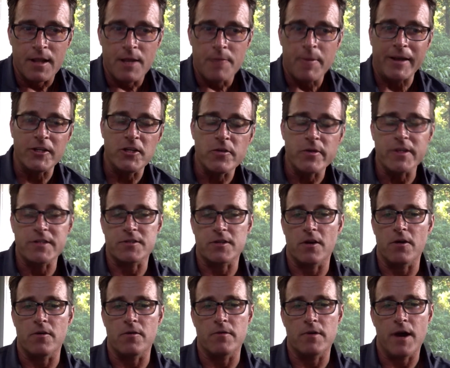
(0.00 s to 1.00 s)
By doing
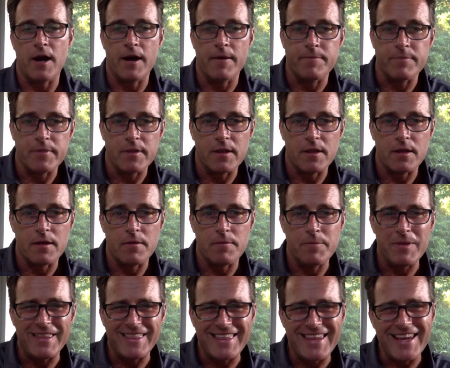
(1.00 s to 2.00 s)
so, um, uh,
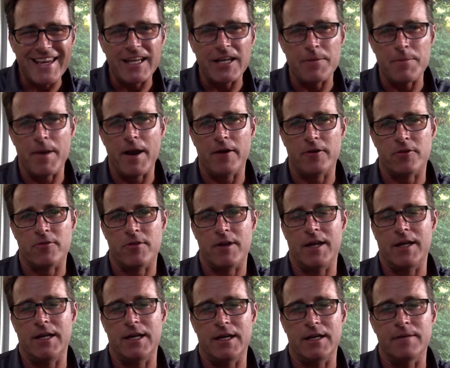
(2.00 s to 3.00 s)
be thinking about
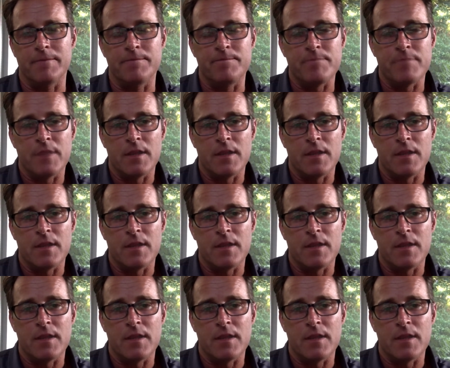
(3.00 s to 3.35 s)
creating